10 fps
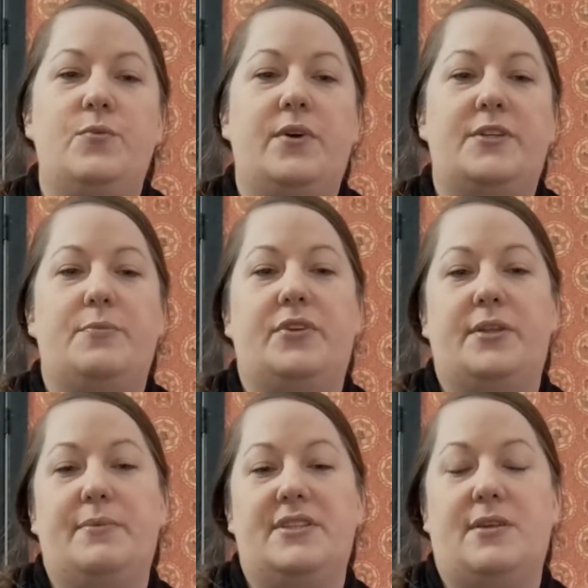want to put
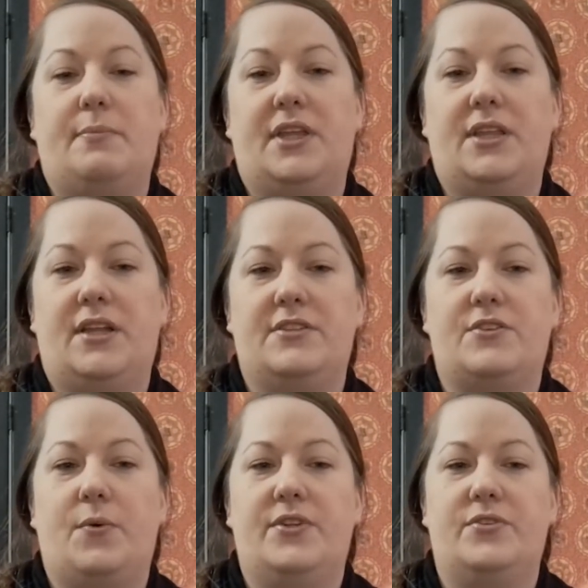them in something that is
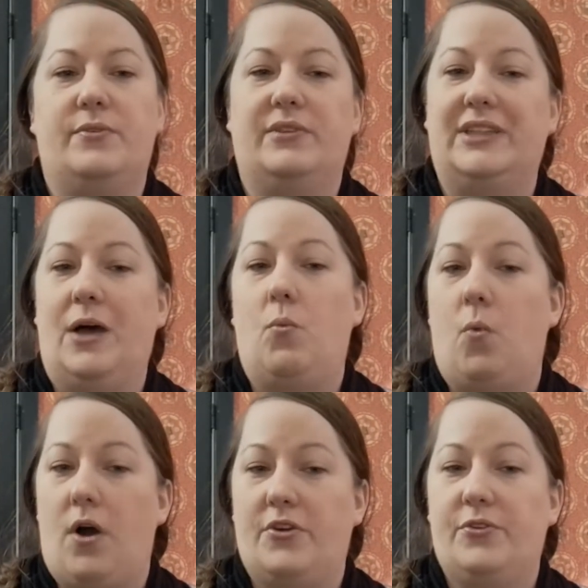going to let
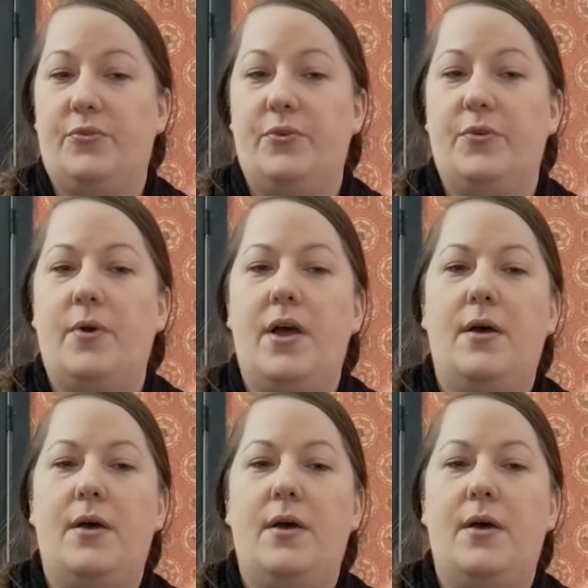water through,